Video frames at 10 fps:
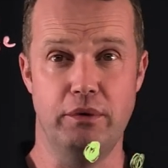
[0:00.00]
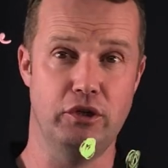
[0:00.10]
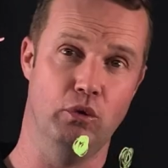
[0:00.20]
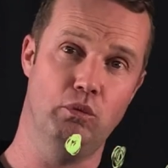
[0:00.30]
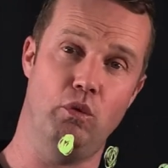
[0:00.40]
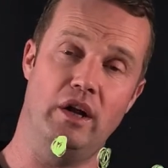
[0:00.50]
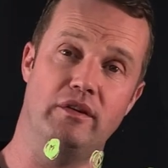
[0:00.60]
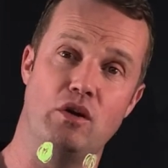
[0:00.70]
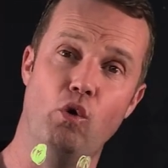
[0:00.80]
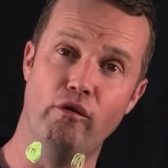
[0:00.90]
we don't
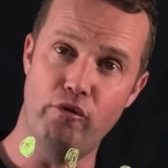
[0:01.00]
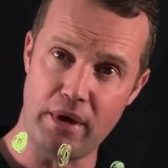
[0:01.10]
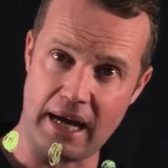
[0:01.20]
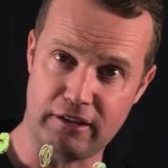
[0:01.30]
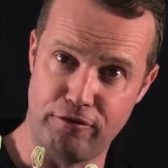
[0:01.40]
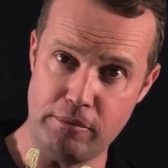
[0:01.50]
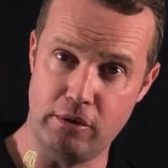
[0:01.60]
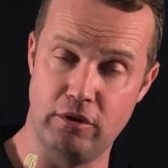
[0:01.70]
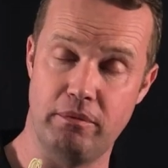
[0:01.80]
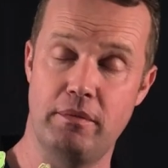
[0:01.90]
want an overreactive
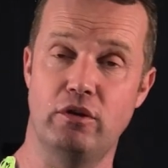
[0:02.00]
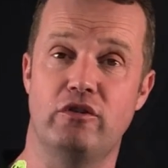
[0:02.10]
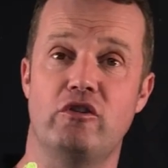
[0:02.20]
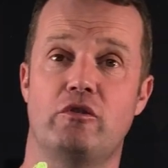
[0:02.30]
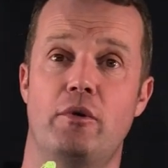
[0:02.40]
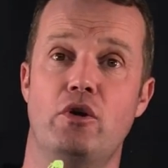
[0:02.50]
immune system